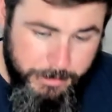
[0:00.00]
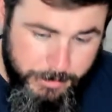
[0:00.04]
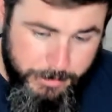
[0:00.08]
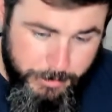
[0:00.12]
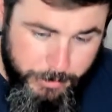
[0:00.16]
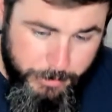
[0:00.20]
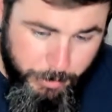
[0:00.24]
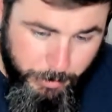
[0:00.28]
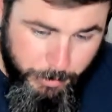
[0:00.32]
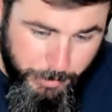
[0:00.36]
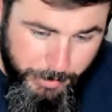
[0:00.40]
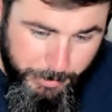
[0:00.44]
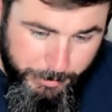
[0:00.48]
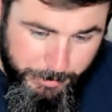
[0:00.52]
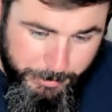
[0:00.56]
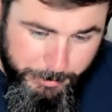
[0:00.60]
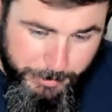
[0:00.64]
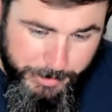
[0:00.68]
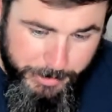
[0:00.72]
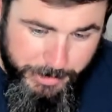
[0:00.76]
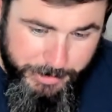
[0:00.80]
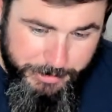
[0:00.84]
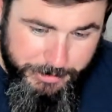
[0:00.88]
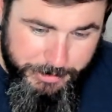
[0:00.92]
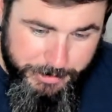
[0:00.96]
21
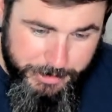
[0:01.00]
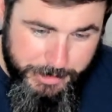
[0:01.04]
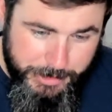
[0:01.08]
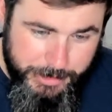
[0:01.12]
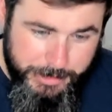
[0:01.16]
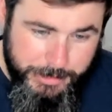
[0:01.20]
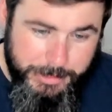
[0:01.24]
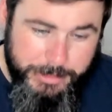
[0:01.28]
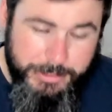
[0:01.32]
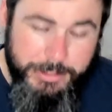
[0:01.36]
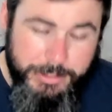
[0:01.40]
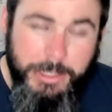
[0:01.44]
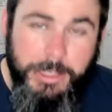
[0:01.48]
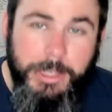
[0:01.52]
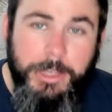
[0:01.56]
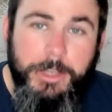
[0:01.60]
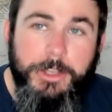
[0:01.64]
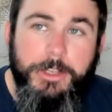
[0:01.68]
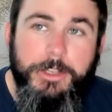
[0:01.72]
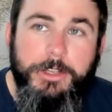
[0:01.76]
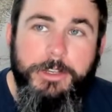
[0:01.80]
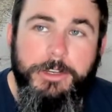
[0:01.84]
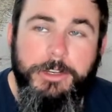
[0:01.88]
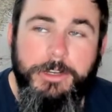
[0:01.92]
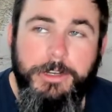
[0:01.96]
minutes, Jesus,
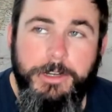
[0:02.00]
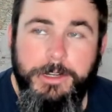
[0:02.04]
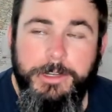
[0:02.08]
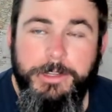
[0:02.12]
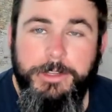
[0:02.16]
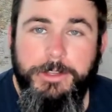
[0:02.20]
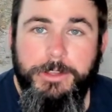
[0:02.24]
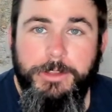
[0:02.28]
good